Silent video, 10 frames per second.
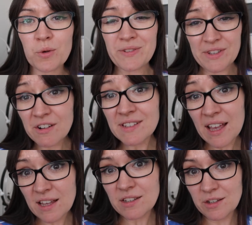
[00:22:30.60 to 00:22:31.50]
Sarah's
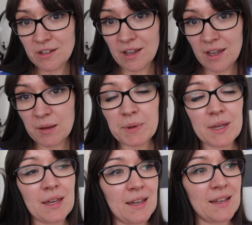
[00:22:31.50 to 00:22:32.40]
had her nap
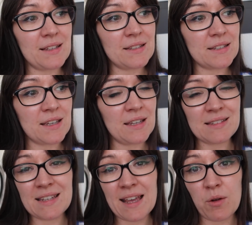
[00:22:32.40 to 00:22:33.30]
and is
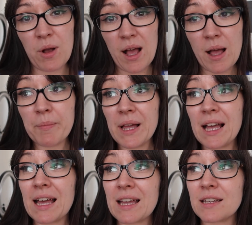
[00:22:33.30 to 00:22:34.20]
now up
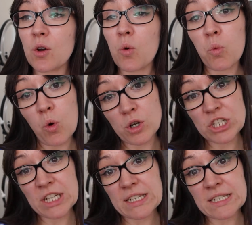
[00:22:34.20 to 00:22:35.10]
and
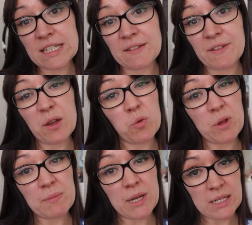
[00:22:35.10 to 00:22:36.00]
watching TV
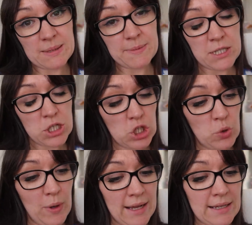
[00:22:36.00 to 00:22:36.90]
with my husband,
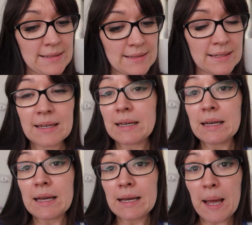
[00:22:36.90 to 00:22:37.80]
who has
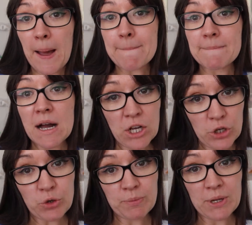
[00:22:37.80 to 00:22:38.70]
come
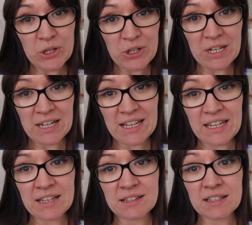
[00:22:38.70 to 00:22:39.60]
home
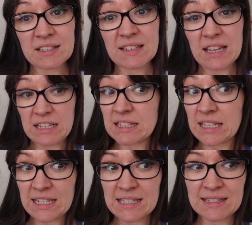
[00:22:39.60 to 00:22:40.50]
early because, yes,
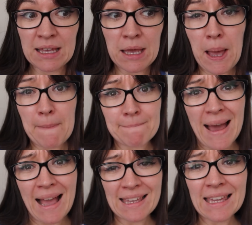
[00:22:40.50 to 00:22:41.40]
he is
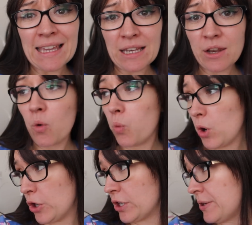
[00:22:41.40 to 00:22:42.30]
back in
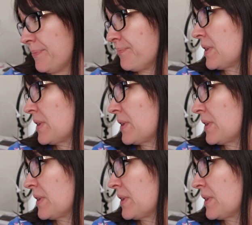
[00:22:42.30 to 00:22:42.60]
work.